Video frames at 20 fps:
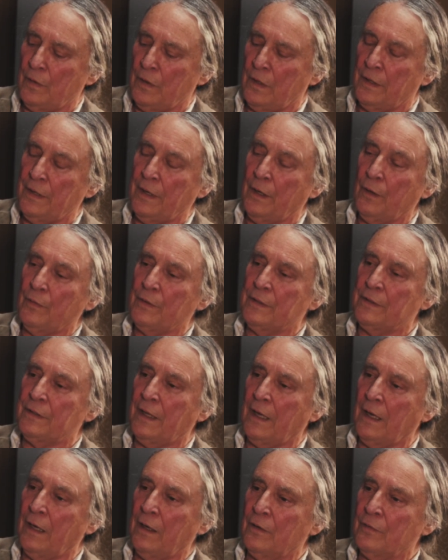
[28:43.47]
a narrowing
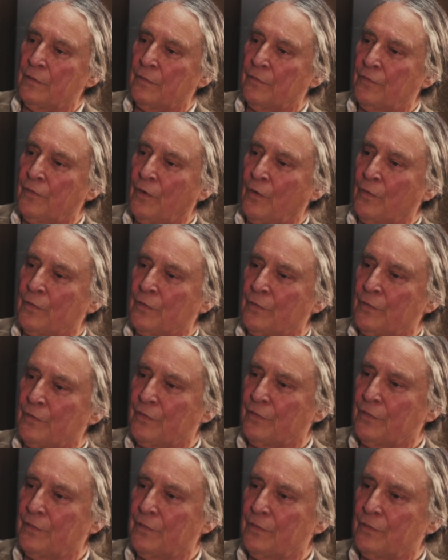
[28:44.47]
down of
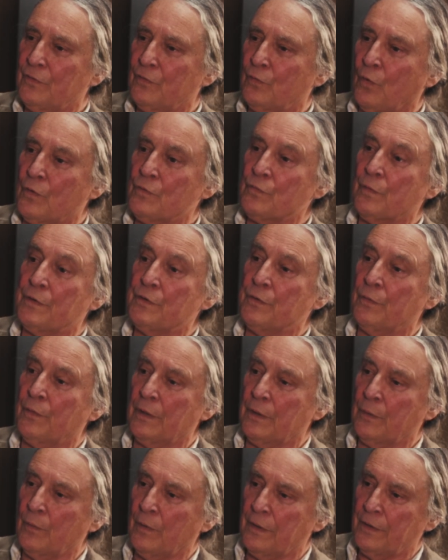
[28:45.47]
focus towards what you
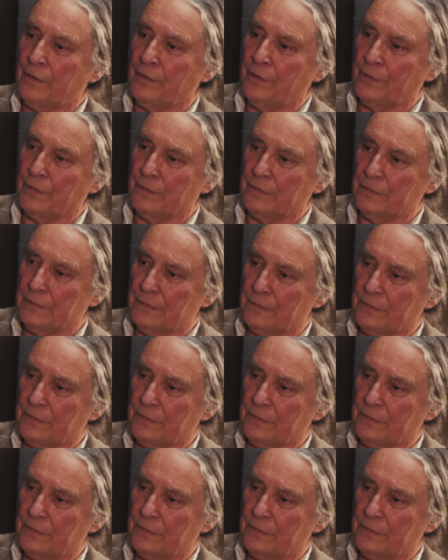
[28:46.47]
really want to do.